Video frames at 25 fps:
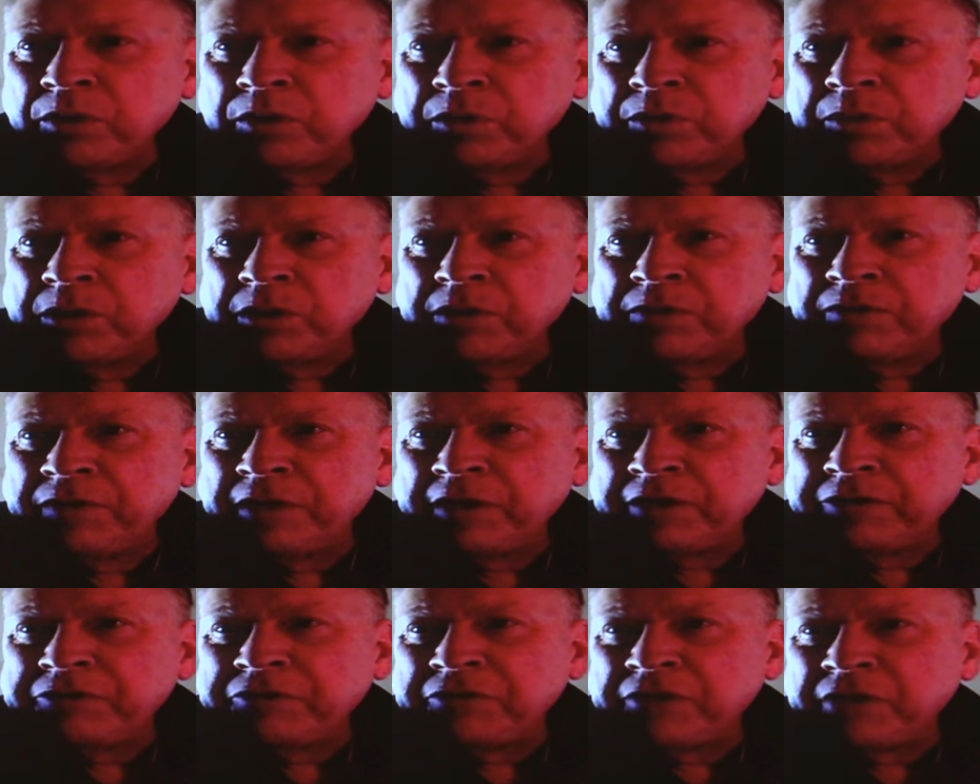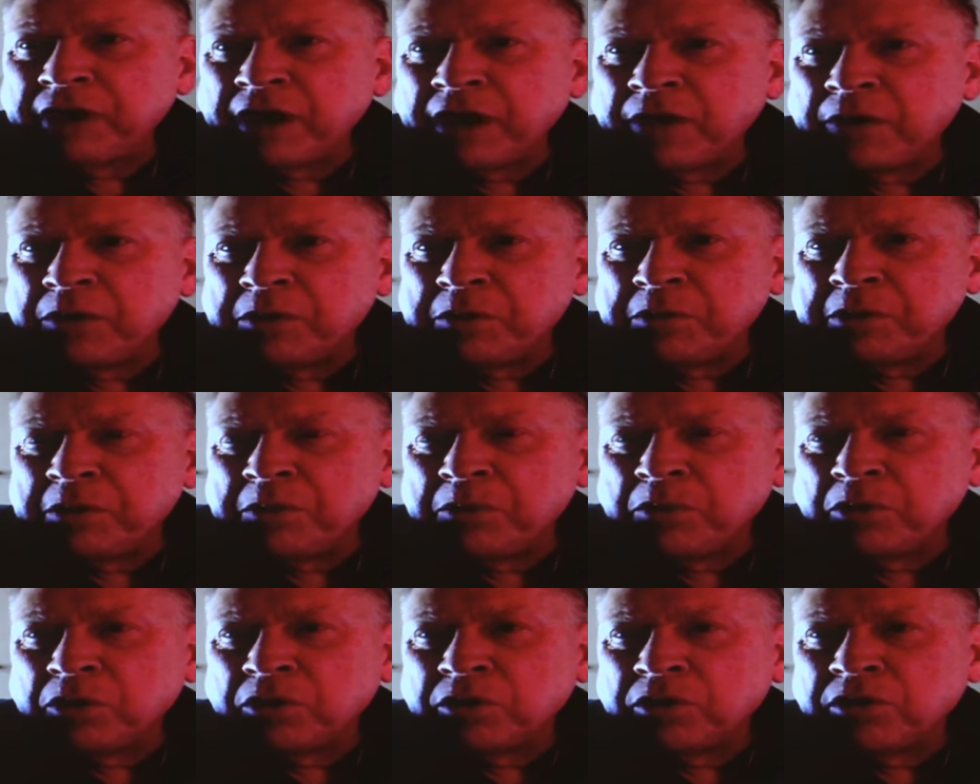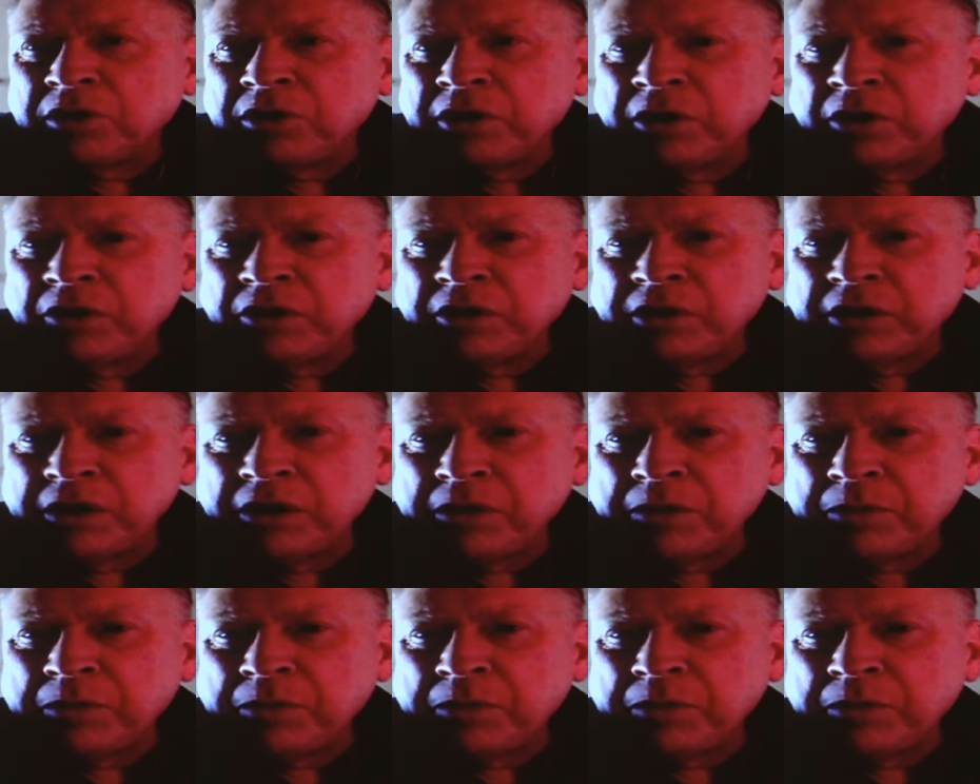events that I remember clearly,